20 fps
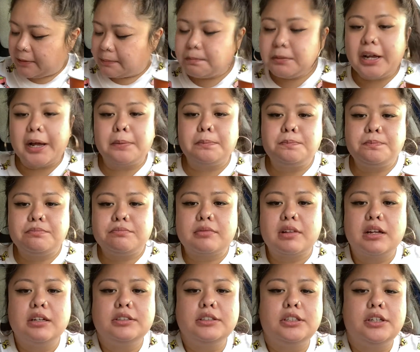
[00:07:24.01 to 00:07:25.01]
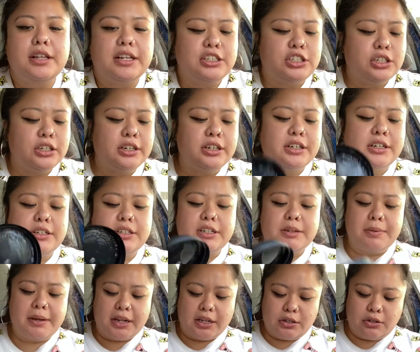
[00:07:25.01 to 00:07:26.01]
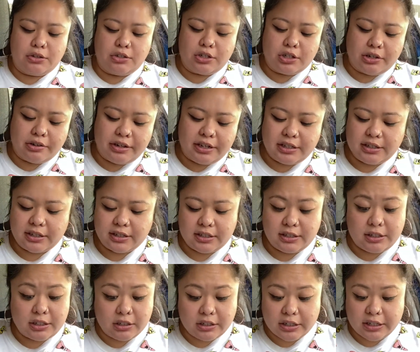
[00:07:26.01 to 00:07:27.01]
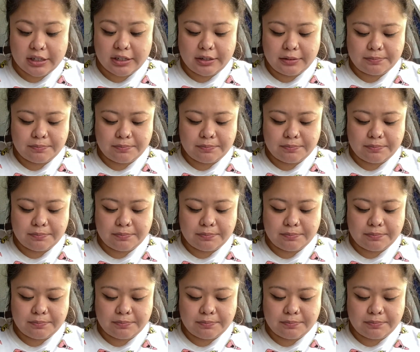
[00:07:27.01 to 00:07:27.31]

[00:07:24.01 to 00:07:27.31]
okay, so that sugar didn't make it too sugary, so that's still good.